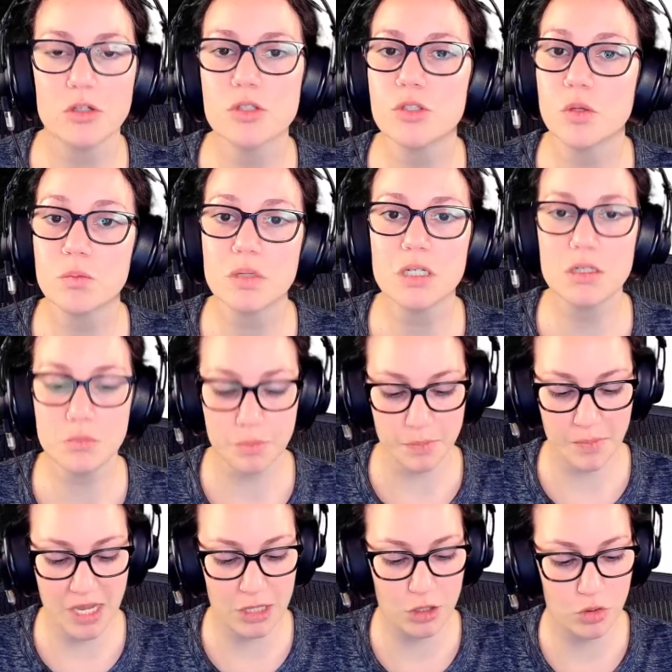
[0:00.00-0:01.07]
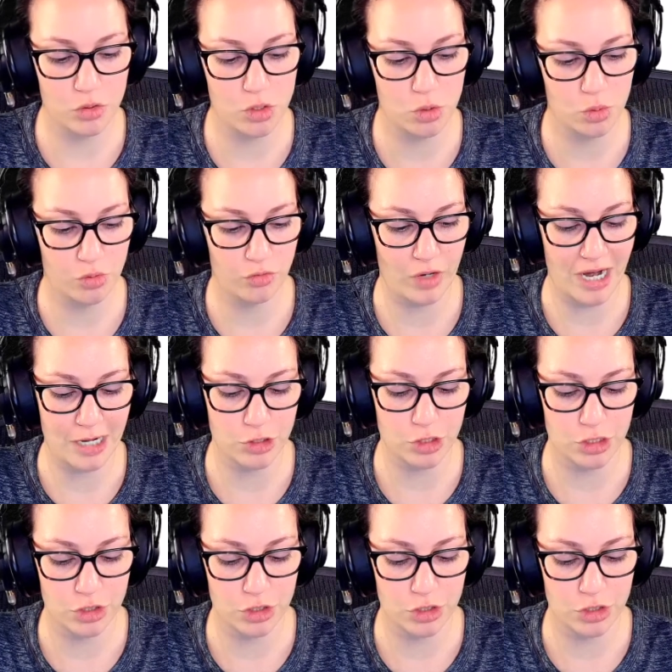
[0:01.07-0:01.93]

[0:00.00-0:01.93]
So I'm going to make those into a fraction.